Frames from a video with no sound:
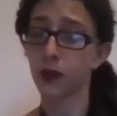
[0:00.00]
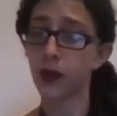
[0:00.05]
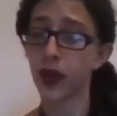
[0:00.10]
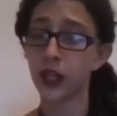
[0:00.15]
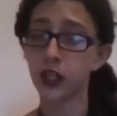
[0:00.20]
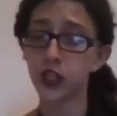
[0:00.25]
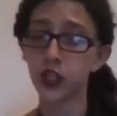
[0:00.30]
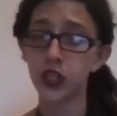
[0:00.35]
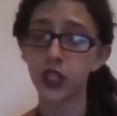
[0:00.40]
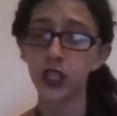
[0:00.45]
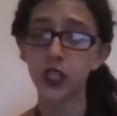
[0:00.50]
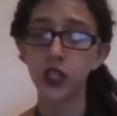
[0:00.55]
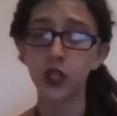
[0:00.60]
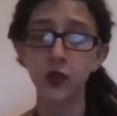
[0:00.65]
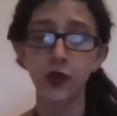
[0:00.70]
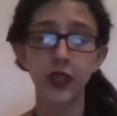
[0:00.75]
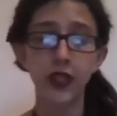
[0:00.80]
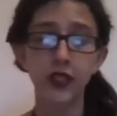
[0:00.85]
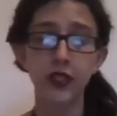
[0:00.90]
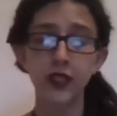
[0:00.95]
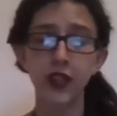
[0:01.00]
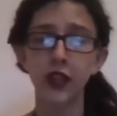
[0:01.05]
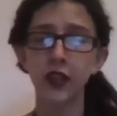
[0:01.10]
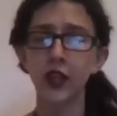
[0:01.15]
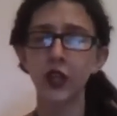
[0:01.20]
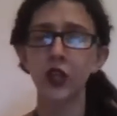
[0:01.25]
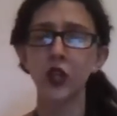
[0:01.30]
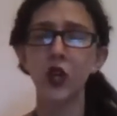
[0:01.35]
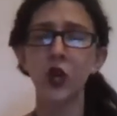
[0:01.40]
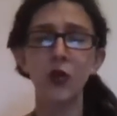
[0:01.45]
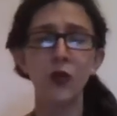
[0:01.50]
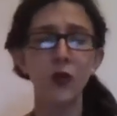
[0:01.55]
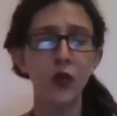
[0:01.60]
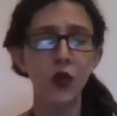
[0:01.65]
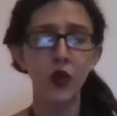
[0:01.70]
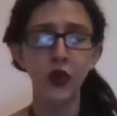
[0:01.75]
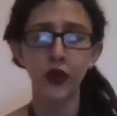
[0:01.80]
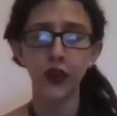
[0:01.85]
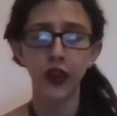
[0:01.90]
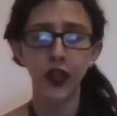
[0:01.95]
majesty to an extent that no
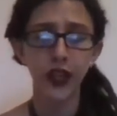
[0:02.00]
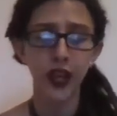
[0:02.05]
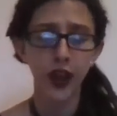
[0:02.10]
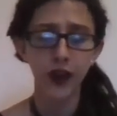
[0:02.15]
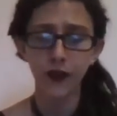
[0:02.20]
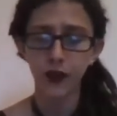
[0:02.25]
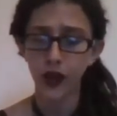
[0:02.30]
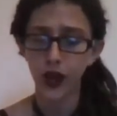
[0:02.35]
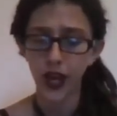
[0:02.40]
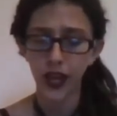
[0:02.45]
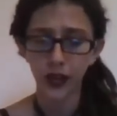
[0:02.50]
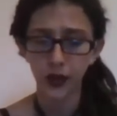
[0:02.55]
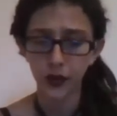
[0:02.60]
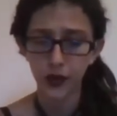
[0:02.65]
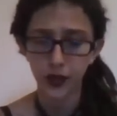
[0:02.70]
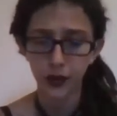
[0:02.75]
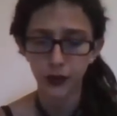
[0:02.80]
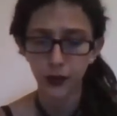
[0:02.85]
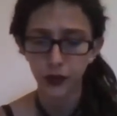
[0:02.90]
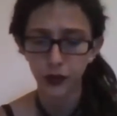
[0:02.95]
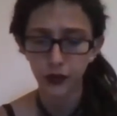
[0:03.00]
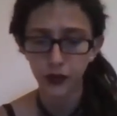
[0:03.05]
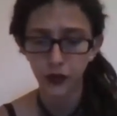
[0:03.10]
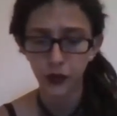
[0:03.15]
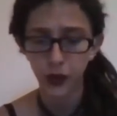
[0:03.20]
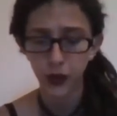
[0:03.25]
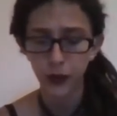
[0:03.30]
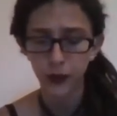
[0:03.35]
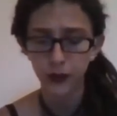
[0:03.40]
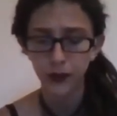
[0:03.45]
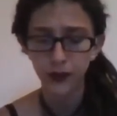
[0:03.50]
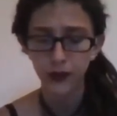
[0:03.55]
mortal had ever angered him before.